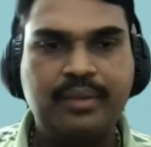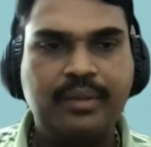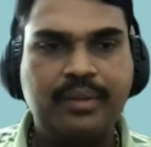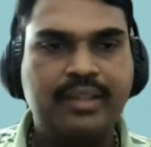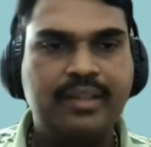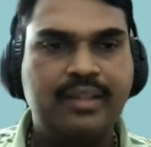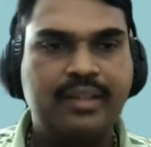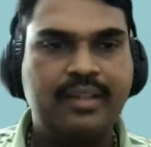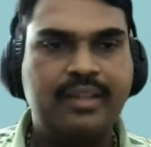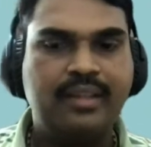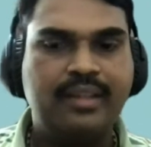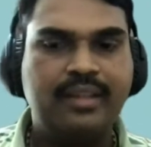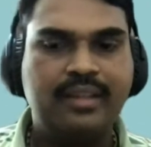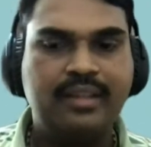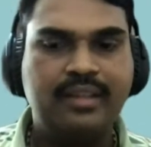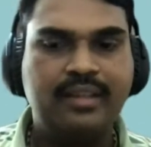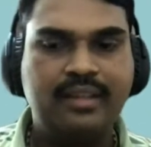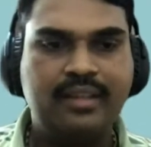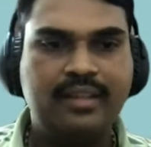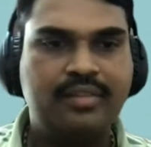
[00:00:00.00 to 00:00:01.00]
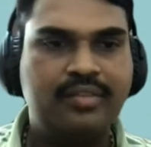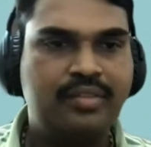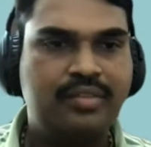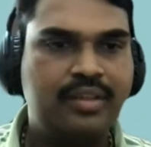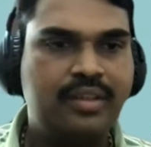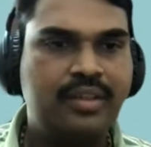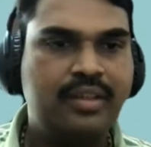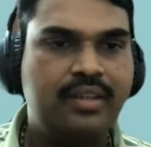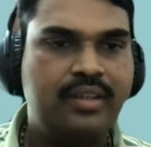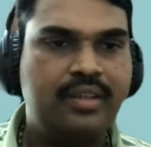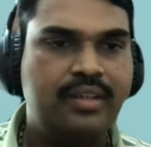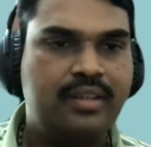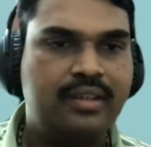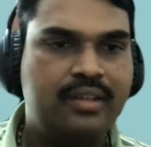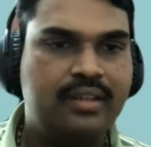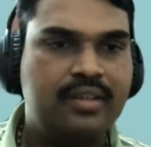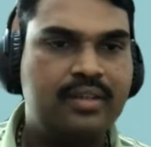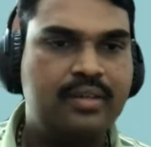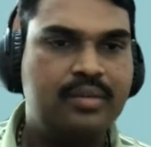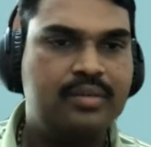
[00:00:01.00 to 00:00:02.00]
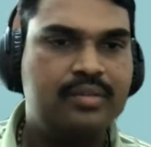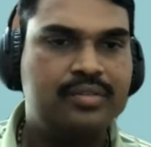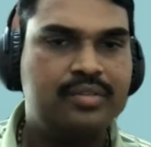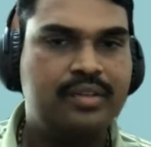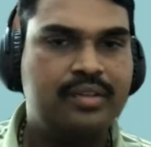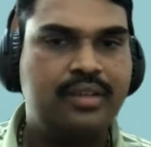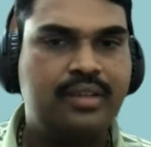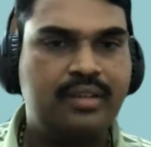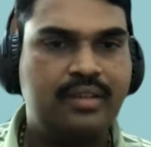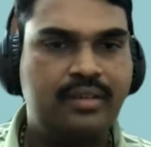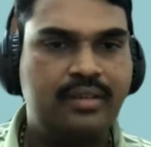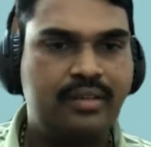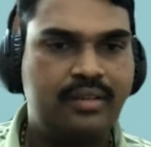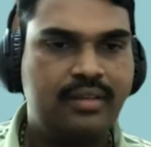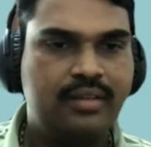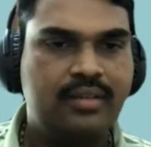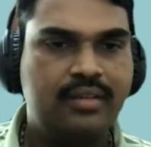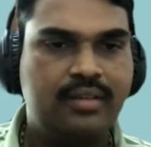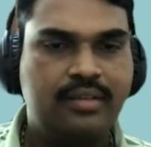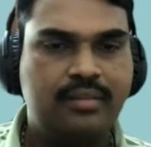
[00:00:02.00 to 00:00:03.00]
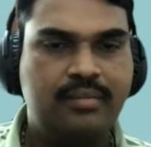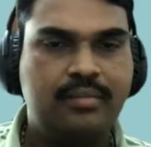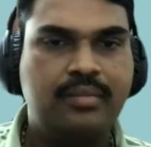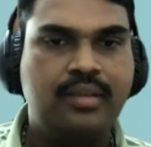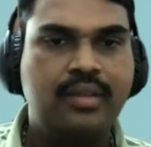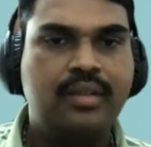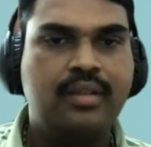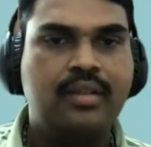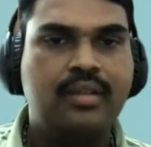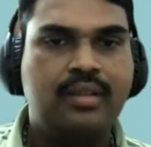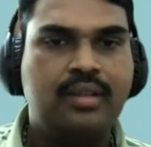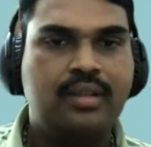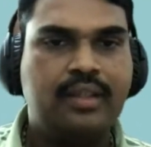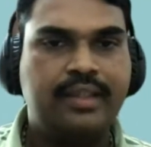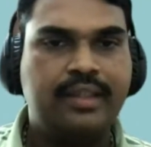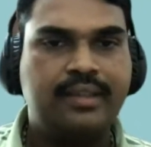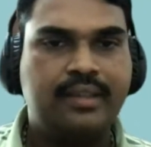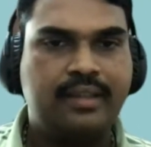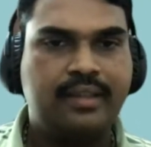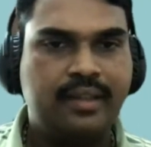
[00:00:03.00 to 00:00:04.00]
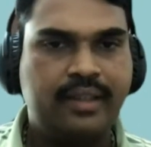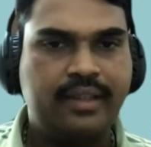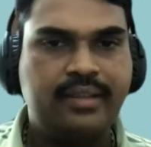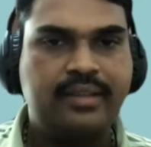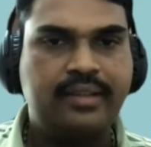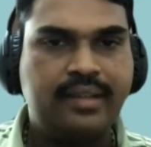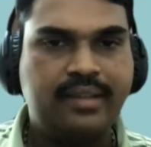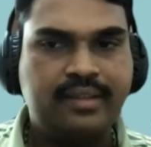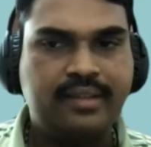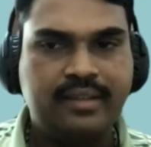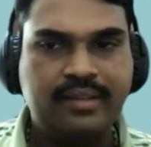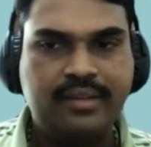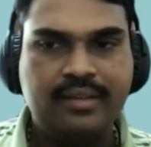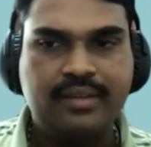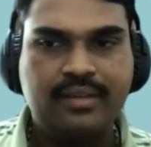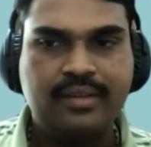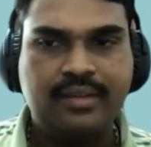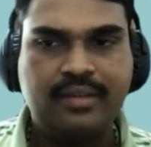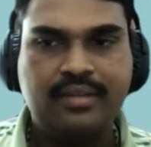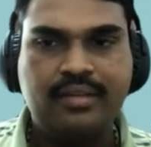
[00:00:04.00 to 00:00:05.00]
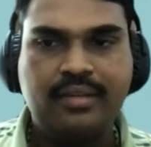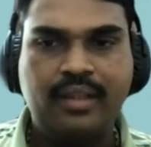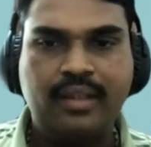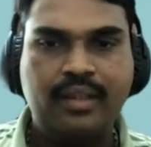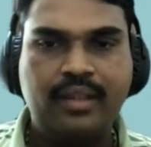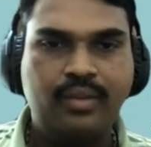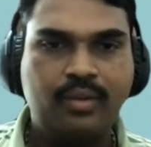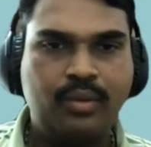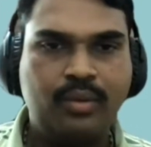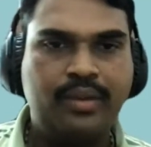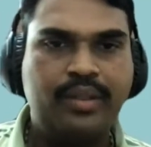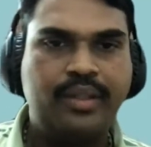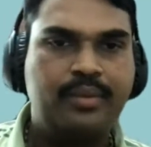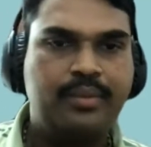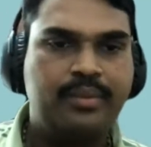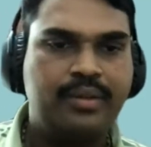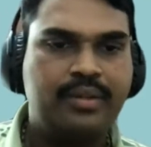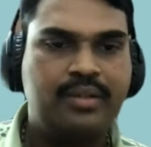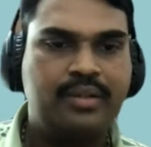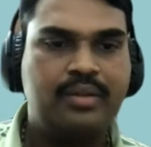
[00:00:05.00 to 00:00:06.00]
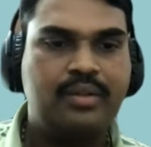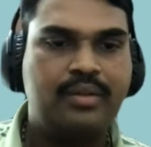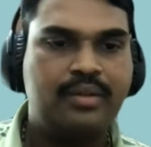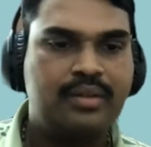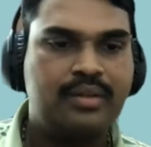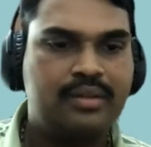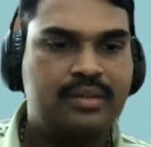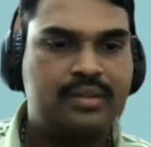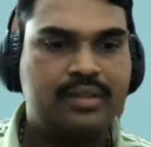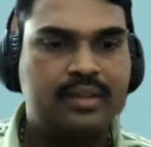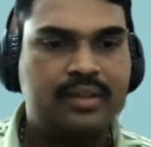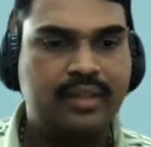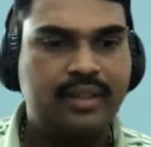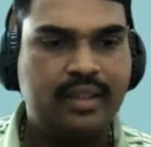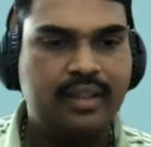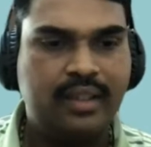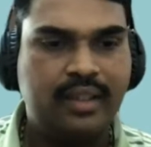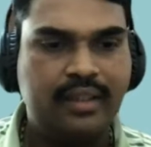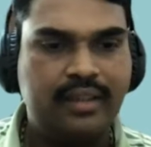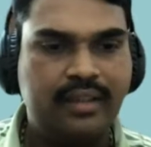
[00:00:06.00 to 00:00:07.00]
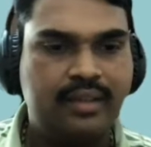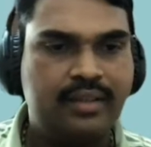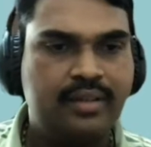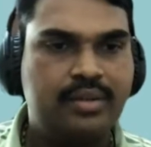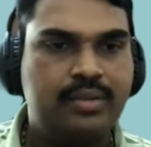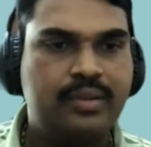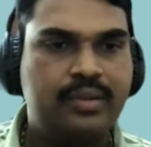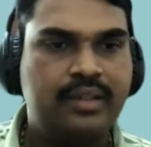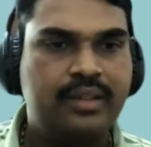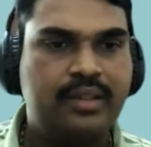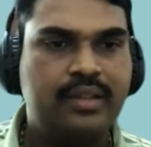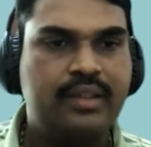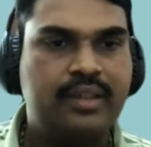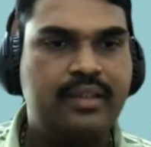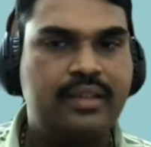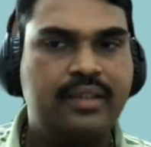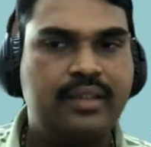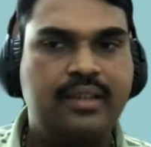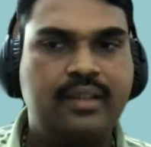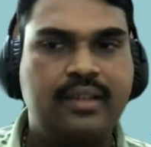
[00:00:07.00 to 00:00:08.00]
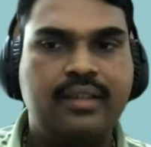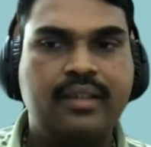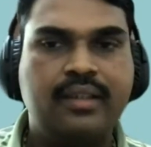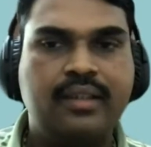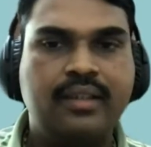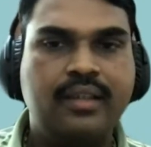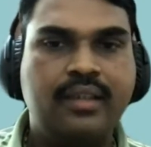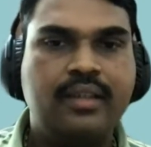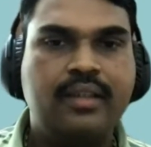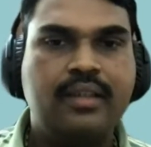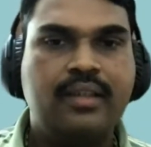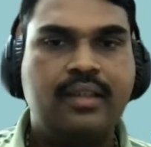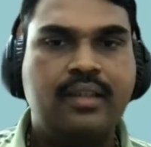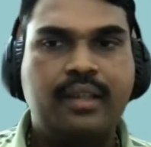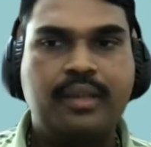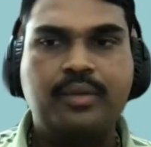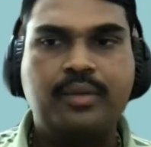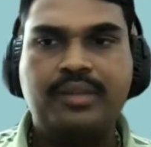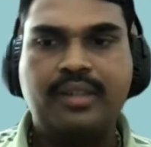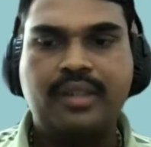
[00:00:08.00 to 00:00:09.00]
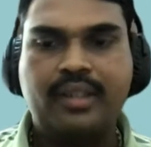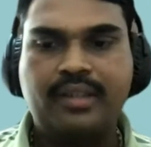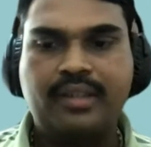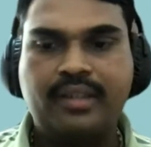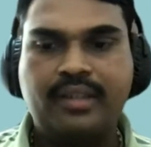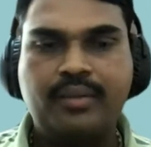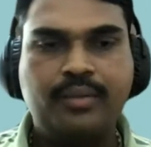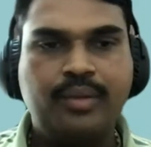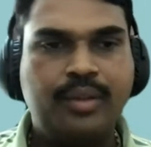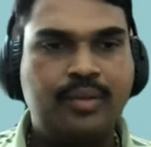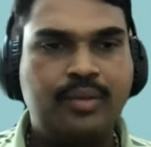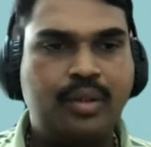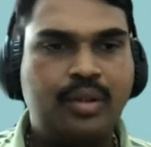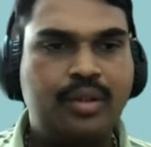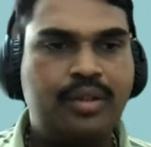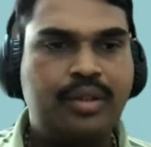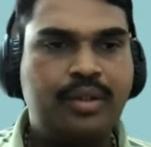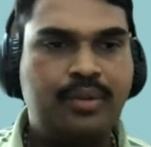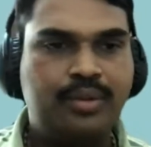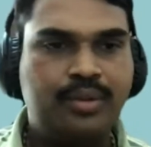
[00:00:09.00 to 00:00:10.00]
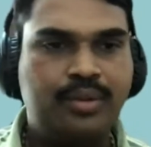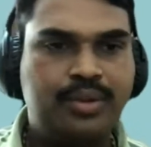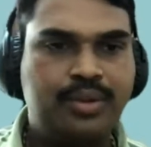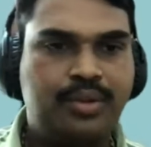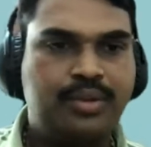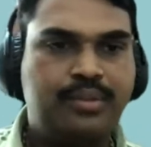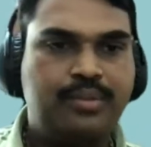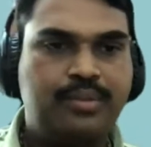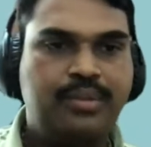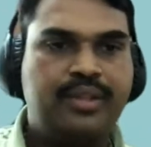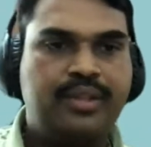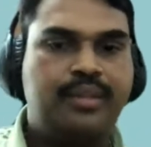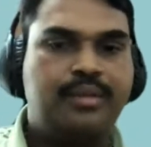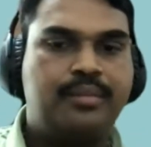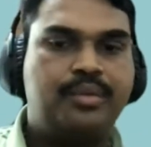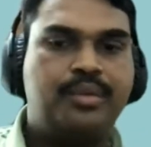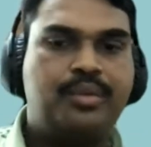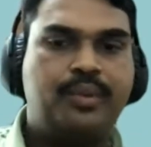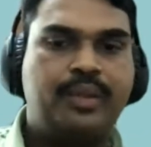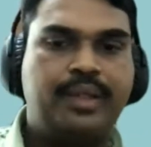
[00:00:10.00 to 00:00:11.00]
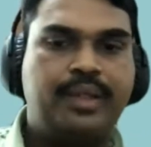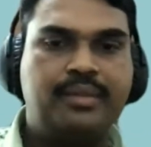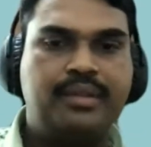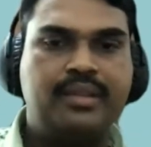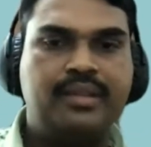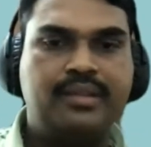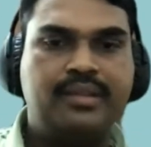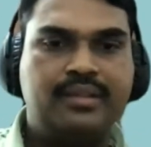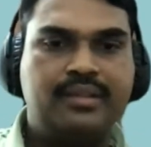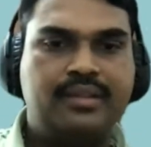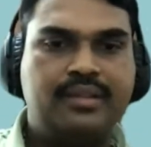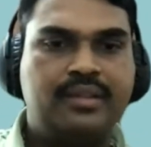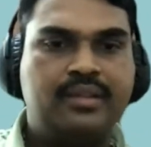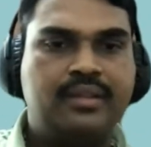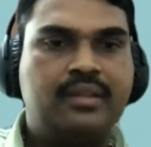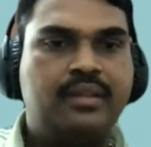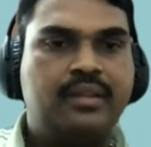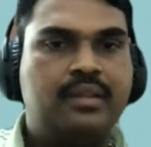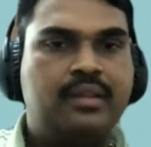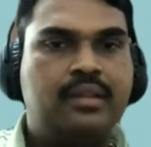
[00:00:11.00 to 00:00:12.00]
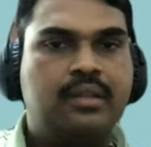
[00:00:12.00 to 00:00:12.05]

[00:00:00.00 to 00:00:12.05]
to get a ready record for the, you know, for the exercises. I'll coordinate with the doctor, Saril and Shwetha, and get it done. Thank you, sir. Yeah, I think we are already overshot by about 20 minutes.